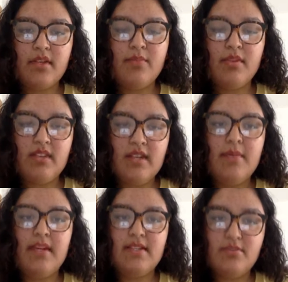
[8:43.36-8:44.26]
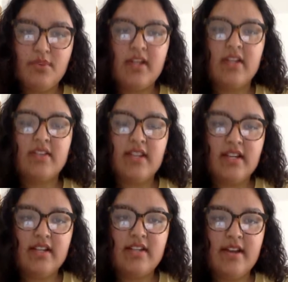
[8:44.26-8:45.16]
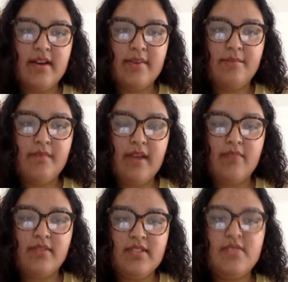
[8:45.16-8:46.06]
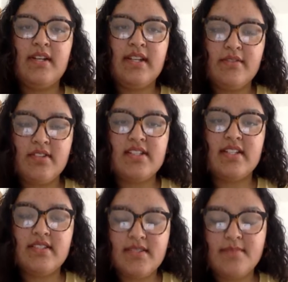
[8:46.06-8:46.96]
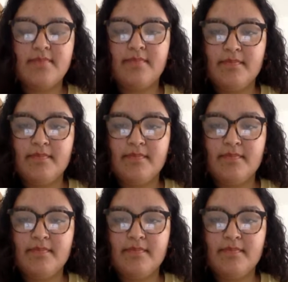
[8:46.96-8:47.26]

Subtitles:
community-based work that I've been doing ever since.